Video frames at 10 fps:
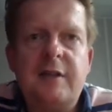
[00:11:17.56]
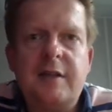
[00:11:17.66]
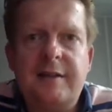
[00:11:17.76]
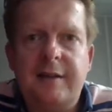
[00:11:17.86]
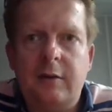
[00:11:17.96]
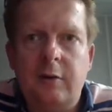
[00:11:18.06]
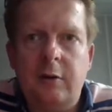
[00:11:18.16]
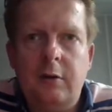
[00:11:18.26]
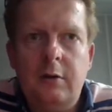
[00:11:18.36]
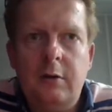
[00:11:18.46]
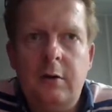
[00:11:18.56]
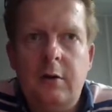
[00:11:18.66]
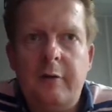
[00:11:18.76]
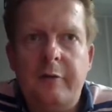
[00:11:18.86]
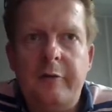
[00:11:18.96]
still
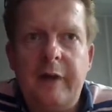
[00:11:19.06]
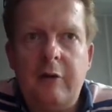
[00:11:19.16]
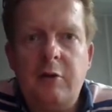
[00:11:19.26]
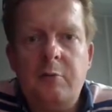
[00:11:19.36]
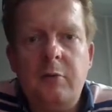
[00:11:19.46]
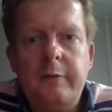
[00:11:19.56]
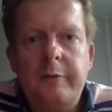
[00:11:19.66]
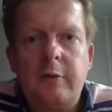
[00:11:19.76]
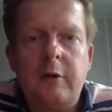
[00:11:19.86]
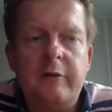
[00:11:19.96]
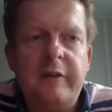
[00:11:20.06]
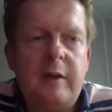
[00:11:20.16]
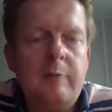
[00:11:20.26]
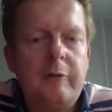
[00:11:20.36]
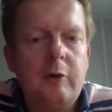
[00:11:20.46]
valuable for our
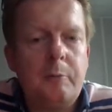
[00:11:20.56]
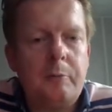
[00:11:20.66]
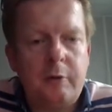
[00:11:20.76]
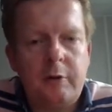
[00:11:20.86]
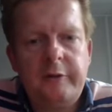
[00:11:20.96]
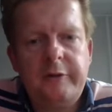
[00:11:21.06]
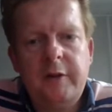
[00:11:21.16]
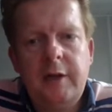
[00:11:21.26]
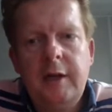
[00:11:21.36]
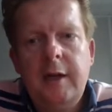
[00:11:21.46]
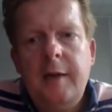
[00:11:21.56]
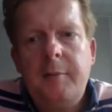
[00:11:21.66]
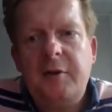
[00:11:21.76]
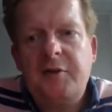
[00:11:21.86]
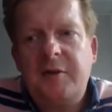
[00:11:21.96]
team, for our product?
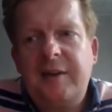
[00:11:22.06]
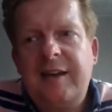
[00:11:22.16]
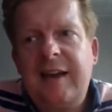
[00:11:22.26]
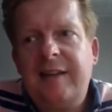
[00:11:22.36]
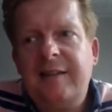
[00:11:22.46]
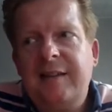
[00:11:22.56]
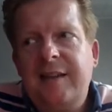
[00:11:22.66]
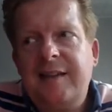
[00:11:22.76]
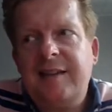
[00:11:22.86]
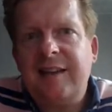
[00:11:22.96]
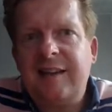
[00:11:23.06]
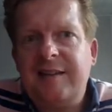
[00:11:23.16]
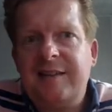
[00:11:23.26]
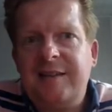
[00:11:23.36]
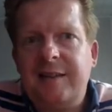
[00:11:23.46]
But also, can this
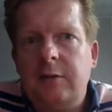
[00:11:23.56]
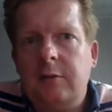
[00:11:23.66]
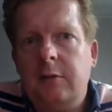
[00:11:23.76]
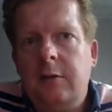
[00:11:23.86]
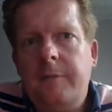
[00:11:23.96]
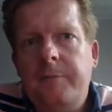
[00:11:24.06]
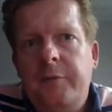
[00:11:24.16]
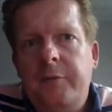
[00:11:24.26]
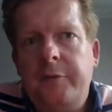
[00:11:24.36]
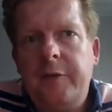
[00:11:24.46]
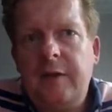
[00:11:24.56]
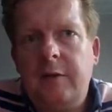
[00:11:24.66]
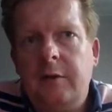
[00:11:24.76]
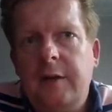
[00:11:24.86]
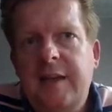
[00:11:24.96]
test still
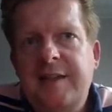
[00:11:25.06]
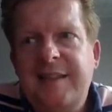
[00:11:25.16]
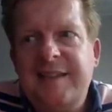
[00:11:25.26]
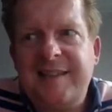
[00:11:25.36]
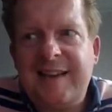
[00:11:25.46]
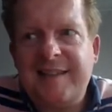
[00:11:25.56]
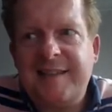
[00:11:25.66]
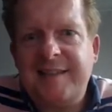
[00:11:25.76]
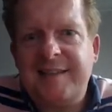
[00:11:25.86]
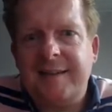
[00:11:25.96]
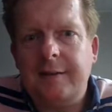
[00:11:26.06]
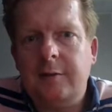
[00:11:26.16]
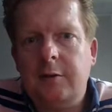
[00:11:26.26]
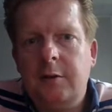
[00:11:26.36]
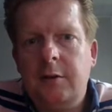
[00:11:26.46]
fail? Is this test
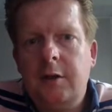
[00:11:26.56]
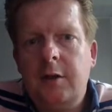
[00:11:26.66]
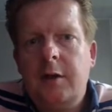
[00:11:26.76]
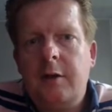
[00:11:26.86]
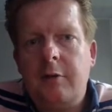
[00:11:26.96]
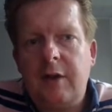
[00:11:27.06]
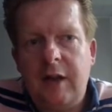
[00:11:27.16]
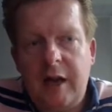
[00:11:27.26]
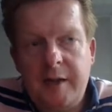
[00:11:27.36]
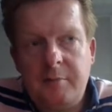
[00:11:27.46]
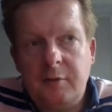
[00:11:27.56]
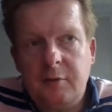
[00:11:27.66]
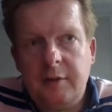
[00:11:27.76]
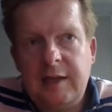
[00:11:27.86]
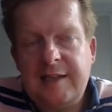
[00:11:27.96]
still
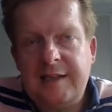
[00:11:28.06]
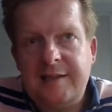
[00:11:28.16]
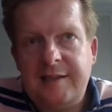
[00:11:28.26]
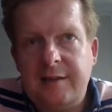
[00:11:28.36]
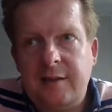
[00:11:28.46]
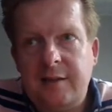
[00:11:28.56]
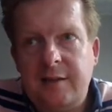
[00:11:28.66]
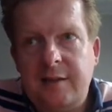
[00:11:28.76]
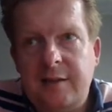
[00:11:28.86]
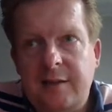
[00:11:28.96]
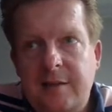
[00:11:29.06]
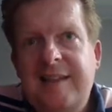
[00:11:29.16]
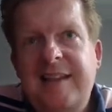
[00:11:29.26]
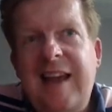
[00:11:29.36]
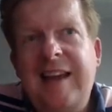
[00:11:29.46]
reliable? Is
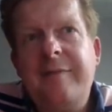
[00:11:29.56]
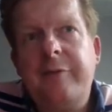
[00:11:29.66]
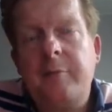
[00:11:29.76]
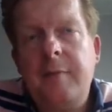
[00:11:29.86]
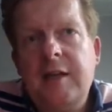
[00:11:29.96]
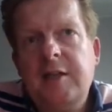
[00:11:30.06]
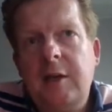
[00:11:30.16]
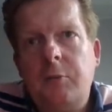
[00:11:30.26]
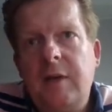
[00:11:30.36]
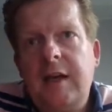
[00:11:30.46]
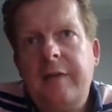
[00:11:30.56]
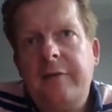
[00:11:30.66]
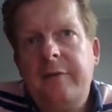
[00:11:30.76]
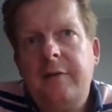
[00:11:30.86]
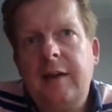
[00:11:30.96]
the information that we
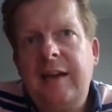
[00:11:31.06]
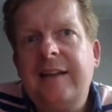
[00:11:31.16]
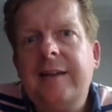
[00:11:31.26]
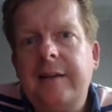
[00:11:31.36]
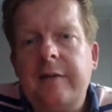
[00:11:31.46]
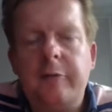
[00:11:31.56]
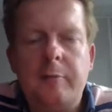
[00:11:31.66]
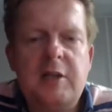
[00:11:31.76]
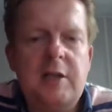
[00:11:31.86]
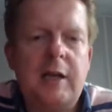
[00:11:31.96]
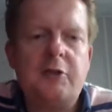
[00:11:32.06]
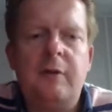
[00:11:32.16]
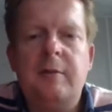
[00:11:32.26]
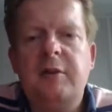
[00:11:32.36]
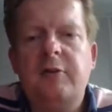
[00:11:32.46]
give, can that information
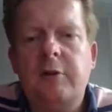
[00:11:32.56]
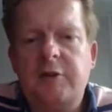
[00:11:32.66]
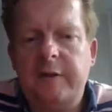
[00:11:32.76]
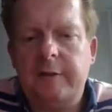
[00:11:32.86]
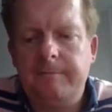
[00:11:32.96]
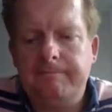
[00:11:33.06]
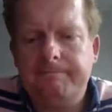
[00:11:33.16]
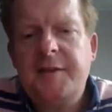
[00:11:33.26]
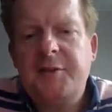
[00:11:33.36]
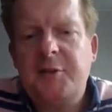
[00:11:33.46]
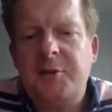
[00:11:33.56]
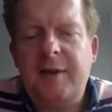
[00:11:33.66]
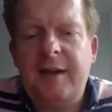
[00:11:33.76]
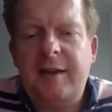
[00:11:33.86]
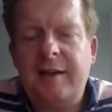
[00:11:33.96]
actually be trusted? So
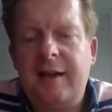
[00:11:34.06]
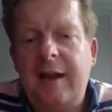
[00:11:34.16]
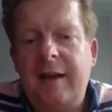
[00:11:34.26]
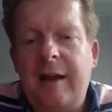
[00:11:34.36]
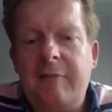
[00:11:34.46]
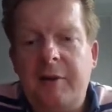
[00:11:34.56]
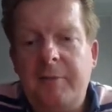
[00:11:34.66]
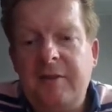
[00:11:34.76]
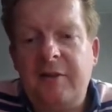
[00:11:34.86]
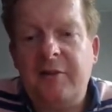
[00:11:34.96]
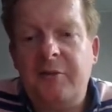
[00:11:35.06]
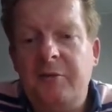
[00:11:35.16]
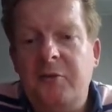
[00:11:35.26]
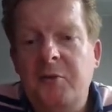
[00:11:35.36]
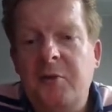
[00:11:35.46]
I'd
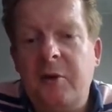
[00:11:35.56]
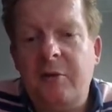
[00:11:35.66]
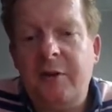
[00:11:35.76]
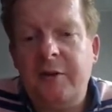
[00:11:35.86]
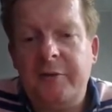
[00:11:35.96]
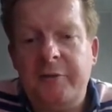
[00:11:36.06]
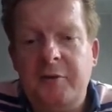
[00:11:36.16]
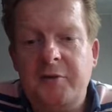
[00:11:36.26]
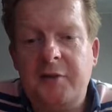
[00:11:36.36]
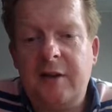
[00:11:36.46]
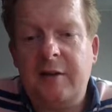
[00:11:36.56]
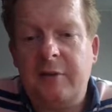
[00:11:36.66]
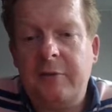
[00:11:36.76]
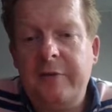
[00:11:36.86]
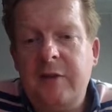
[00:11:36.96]
recommend do a lot of those.
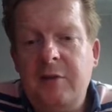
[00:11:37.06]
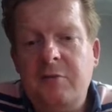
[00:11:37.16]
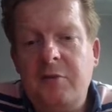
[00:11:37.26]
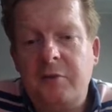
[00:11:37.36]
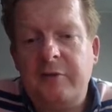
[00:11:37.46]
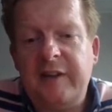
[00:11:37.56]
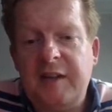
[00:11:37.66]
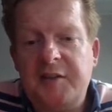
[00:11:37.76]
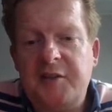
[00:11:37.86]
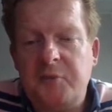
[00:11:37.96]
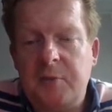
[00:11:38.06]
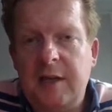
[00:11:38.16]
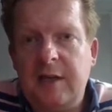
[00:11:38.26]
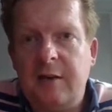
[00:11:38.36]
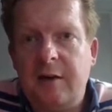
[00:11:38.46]
Review your test
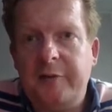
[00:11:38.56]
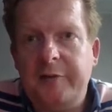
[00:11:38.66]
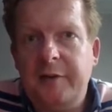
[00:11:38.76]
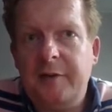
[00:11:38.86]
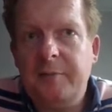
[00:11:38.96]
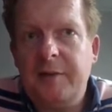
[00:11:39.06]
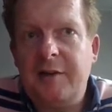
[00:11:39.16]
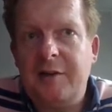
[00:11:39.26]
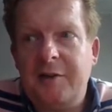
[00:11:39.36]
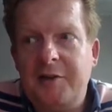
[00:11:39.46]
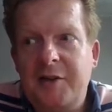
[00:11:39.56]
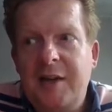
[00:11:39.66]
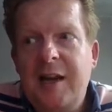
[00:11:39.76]
suite often, because